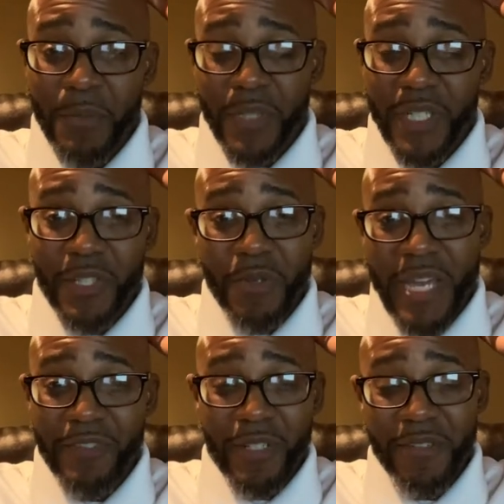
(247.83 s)
But you
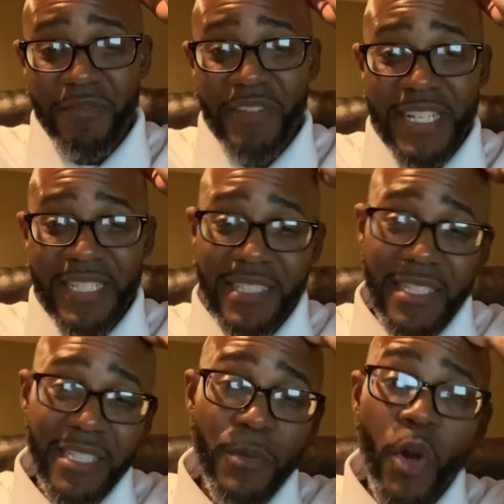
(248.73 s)
have to invest in
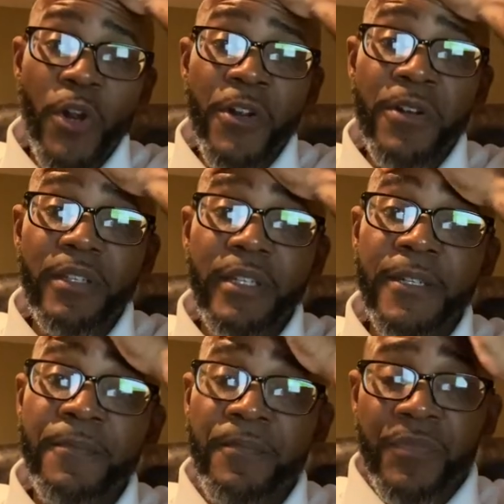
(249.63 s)
them early
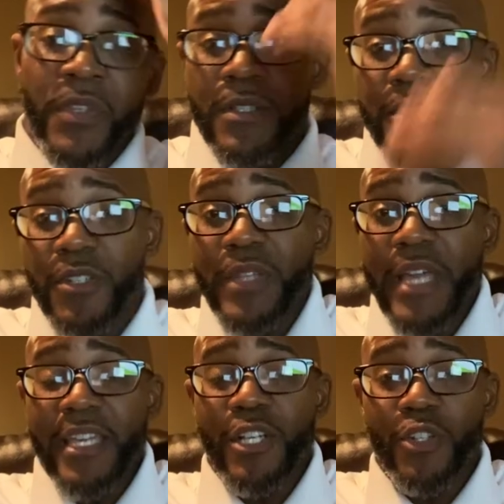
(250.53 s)
so they
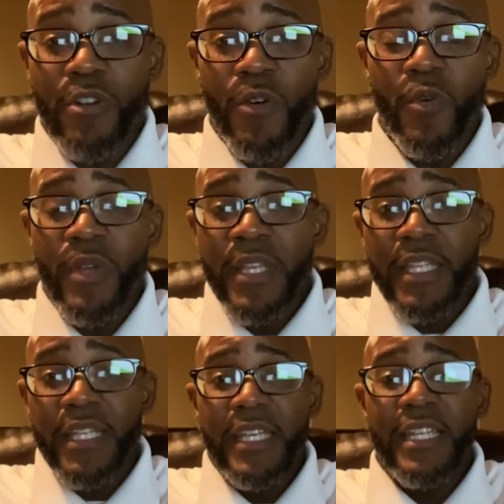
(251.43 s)
can grow.
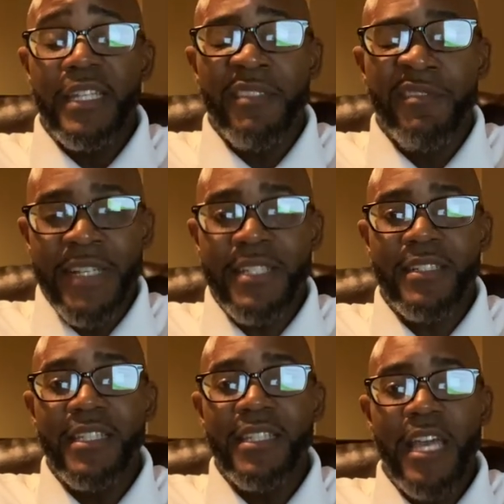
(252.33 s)
And
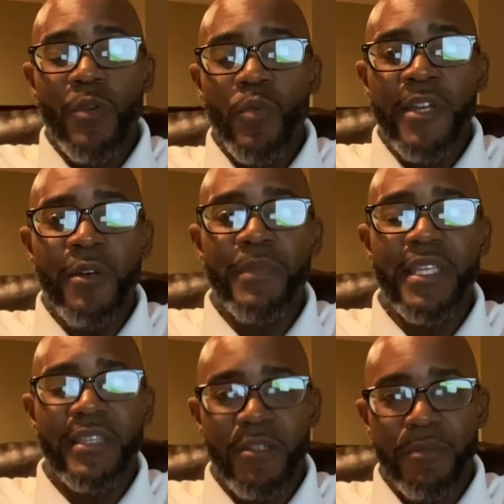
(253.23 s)
eventually they will
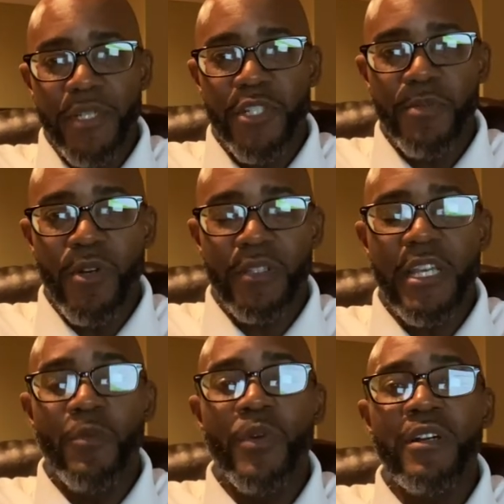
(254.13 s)
meet their benchmark.
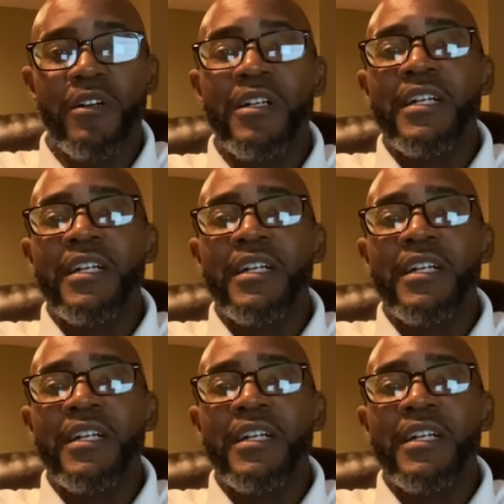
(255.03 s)
They will